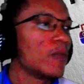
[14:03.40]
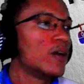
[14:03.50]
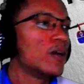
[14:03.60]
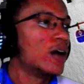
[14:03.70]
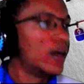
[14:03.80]

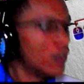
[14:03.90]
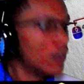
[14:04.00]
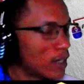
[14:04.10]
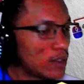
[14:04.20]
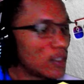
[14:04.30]
and look at
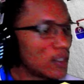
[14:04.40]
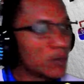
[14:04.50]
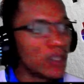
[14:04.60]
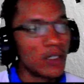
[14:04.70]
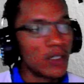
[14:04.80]
it as many
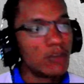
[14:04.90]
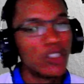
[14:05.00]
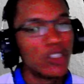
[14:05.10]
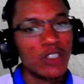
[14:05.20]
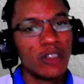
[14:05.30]
times as you
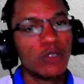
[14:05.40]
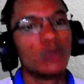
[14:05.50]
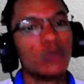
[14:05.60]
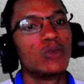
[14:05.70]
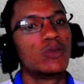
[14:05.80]
need to
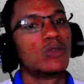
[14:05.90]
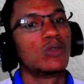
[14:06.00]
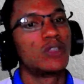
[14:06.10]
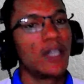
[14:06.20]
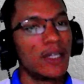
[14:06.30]

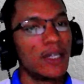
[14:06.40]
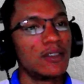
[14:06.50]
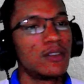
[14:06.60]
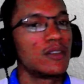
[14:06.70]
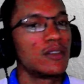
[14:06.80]
get it
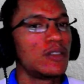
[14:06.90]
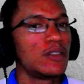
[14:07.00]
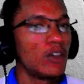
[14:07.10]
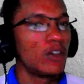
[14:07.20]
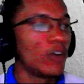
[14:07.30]

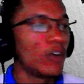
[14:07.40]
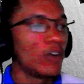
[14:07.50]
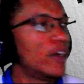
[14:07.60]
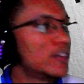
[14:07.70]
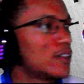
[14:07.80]
right.
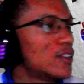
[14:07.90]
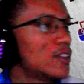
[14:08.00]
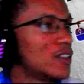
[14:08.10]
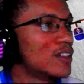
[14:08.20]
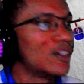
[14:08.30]

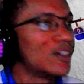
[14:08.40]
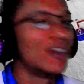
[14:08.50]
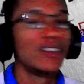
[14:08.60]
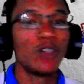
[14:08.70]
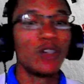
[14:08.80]
Let's
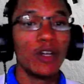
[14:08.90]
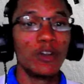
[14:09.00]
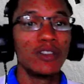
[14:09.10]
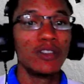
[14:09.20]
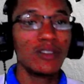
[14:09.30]
head
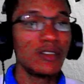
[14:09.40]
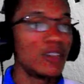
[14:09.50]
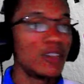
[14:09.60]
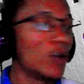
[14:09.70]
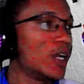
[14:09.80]
on to our
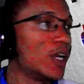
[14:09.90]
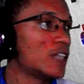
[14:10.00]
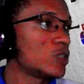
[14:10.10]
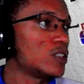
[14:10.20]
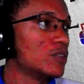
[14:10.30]
last
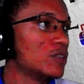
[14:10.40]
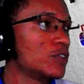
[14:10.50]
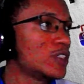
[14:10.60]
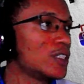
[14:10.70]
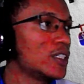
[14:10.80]
question for
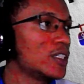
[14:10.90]
today,